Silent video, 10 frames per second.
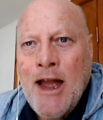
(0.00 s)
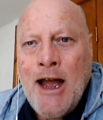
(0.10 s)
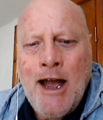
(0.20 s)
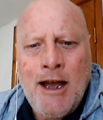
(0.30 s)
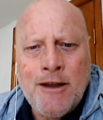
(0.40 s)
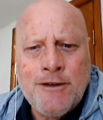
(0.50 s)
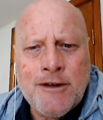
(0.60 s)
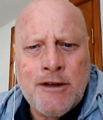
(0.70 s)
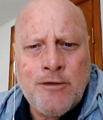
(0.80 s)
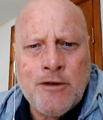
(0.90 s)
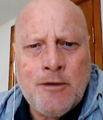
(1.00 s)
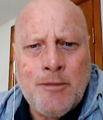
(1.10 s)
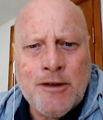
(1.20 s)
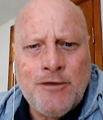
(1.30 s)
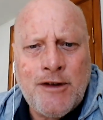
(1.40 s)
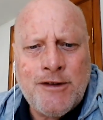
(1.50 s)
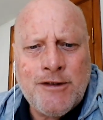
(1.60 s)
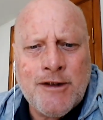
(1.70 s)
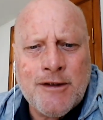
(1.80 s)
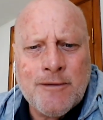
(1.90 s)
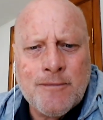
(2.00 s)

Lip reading: And thank you very much for listening.